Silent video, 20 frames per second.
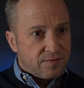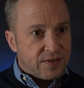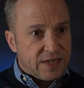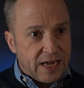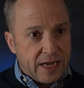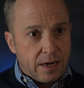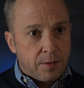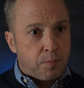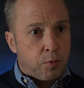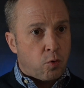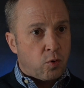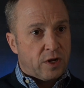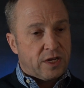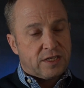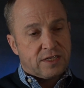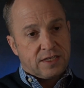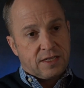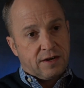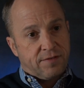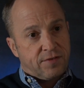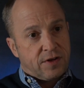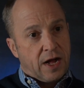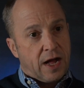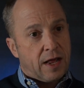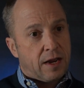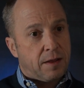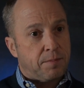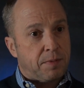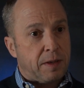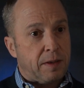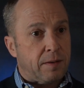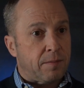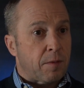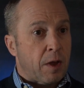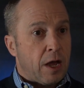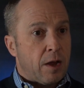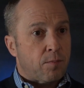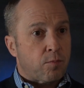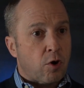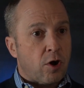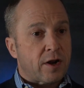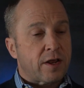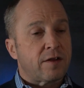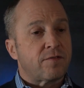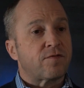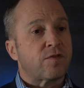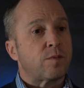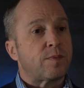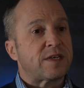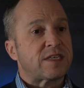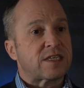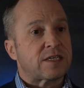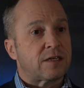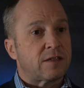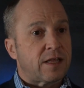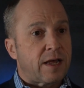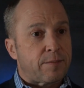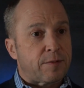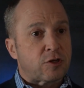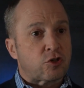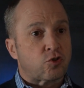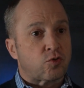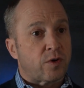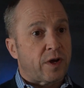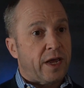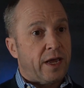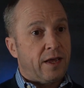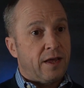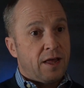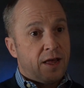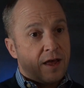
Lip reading: of data points that have got to be brought in from this telemetry